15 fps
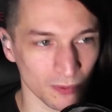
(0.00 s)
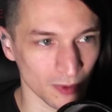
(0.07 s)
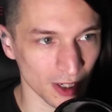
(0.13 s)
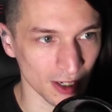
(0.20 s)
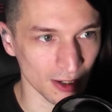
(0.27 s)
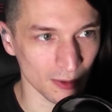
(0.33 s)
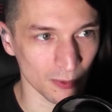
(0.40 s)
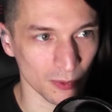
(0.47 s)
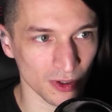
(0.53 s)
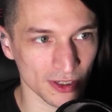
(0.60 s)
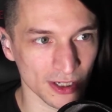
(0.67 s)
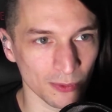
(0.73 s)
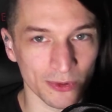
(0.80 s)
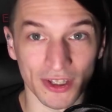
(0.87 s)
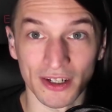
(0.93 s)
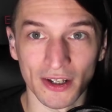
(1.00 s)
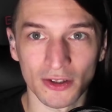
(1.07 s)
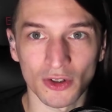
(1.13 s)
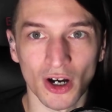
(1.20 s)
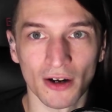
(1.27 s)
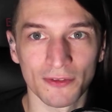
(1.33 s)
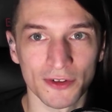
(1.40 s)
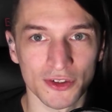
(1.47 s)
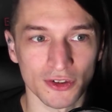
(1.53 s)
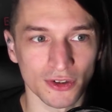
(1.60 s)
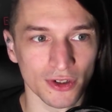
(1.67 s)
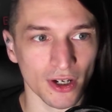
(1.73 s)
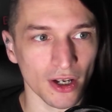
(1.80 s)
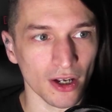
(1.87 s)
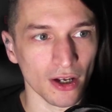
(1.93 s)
working with another officer